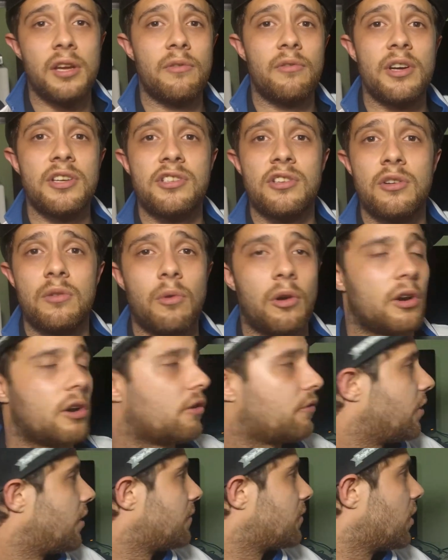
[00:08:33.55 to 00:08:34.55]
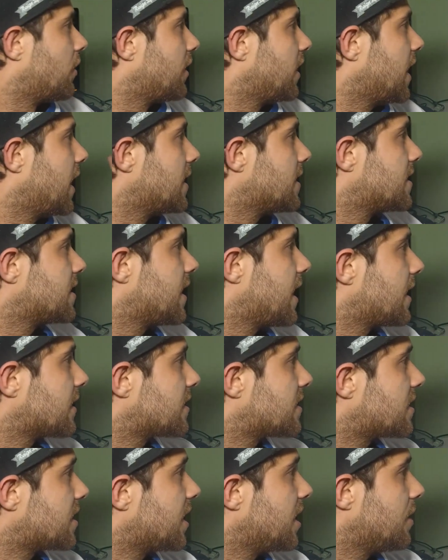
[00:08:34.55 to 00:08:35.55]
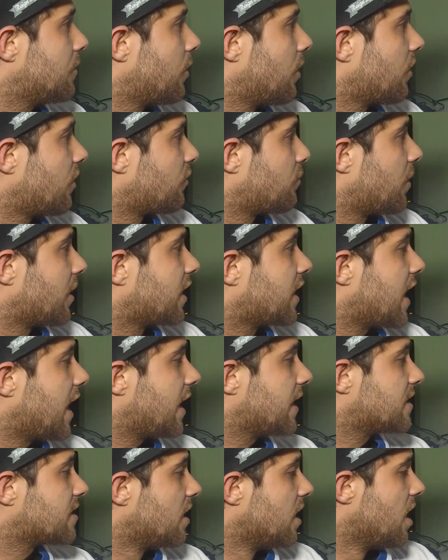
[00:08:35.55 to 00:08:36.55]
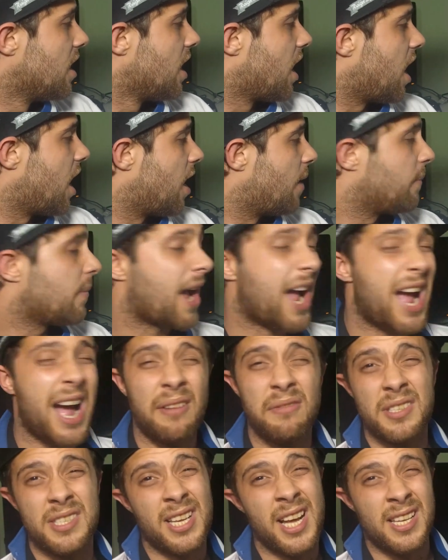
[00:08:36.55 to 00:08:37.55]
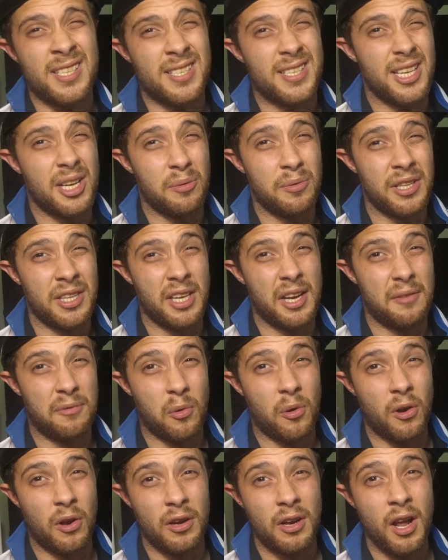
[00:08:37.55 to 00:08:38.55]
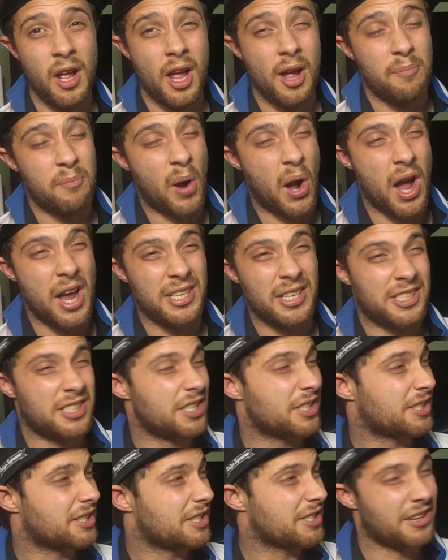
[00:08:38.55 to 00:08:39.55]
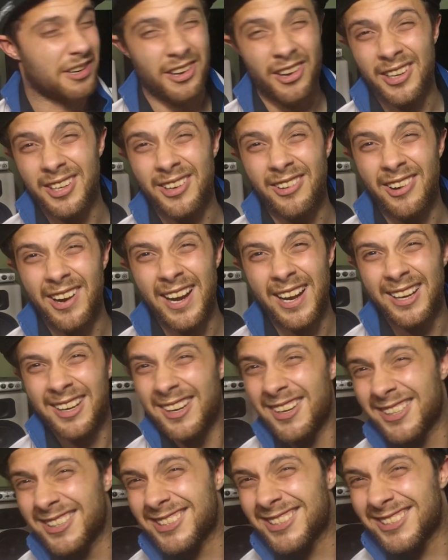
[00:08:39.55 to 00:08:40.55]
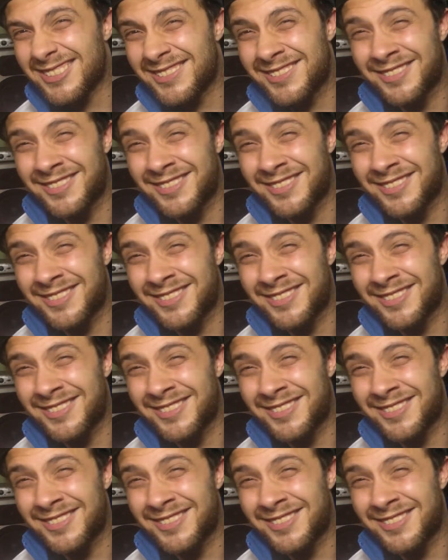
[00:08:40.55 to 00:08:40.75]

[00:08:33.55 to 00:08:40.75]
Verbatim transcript: original one off and I've got the NZXT one off my case. Haven't tested it with the other one, but it's just because I like the way it looks.